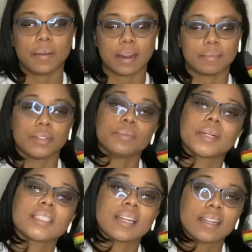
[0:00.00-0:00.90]
and I'm super
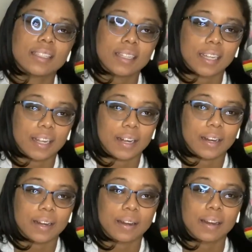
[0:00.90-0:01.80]
excited to
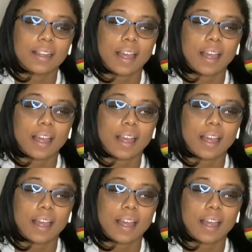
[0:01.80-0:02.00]
hear.